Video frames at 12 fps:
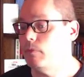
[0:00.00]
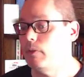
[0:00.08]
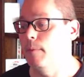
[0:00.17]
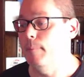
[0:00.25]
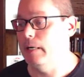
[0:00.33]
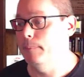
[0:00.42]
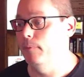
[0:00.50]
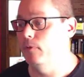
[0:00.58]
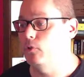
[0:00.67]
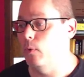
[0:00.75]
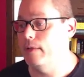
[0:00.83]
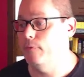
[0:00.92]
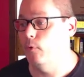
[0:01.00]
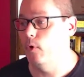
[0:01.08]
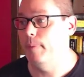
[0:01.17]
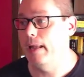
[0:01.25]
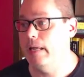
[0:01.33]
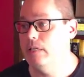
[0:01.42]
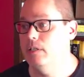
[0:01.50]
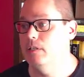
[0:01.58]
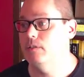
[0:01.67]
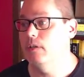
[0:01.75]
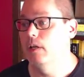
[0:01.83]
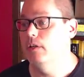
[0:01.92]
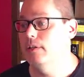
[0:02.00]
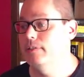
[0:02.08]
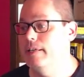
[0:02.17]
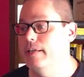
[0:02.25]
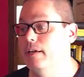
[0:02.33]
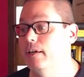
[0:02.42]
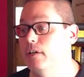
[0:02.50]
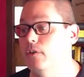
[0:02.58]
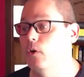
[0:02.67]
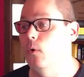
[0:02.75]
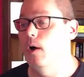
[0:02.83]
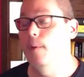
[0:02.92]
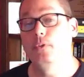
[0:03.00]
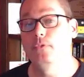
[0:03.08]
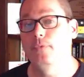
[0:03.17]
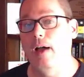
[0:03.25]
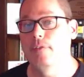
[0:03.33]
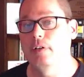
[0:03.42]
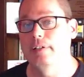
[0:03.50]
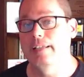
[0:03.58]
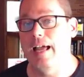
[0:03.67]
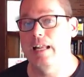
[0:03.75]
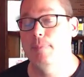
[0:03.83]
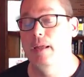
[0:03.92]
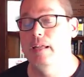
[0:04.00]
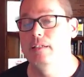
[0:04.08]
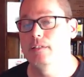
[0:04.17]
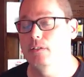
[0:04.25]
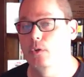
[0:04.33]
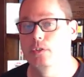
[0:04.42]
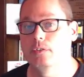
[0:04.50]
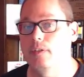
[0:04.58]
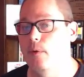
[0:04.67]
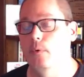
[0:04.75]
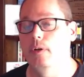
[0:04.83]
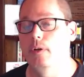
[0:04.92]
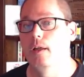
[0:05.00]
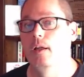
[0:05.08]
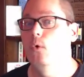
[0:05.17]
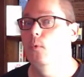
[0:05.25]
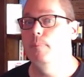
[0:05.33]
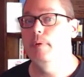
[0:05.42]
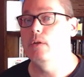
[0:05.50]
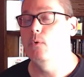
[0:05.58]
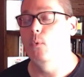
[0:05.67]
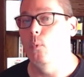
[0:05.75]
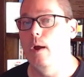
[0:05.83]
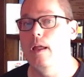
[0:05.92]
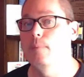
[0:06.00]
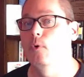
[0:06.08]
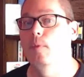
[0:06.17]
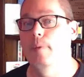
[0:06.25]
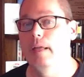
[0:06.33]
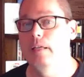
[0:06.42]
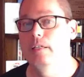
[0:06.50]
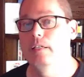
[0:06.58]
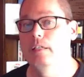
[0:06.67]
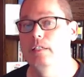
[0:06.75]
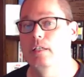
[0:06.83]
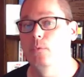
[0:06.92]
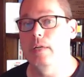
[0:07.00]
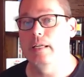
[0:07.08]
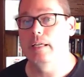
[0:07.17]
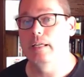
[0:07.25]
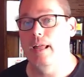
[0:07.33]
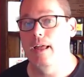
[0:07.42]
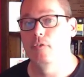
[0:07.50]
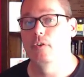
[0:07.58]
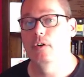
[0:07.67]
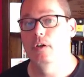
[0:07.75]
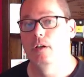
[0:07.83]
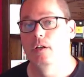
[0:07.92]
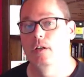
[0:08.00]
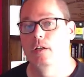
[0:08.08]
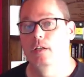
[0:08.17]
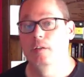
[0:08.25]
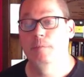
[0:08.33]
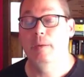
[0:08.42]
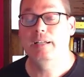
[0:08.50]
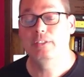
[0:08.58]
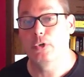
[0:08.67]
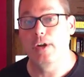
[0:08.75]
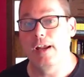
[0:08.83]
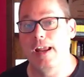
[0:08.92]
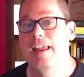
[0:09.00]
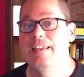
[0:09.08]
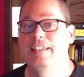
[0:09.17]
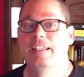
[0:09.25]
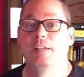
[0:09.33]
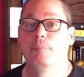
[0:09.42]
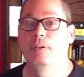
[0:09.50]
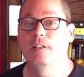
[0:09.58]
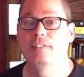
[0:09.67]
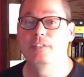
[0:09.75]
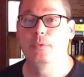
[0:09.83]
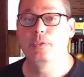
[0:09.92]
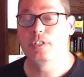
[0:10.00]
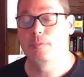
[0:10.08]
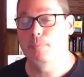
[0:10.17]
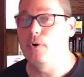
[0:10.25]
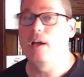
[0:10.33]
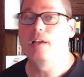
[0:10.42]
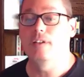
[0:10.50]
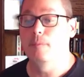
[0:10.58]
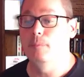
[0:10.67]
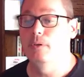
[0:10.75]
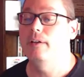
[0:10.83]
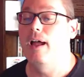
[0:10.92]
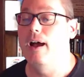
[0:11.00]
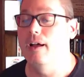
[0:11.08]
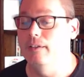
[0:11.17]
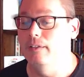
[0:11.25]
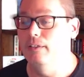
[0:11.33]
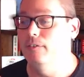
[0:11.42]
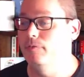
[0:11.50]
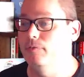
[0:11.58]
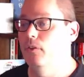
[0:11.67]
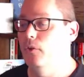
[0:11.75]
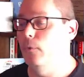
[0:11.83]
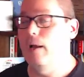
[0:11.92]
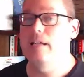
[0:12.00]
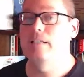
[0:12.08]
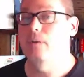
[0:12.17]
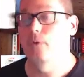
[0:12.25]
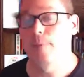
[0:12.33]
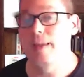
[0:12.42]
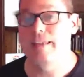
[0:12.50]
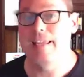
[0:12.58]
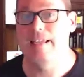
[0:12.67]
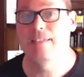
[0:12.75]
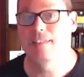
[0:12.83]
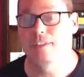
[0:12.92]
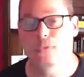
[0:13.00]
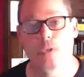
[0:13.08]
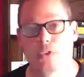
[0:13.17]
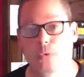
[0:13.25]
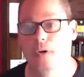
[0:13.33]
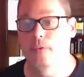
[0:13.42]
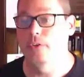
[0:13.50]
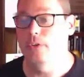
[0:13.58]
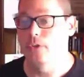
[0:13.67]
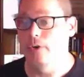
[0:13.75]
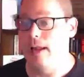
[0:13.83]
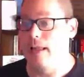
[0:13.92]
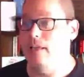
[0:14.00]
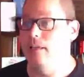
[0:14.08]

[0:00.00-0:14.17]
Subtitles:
minimum of 24 pages. You can see here you can go up to 590 pages. Of course, that would be way more pages than we could ever expect to create. Plus, it would just price our book out of the range that would make any sense whatsoever to create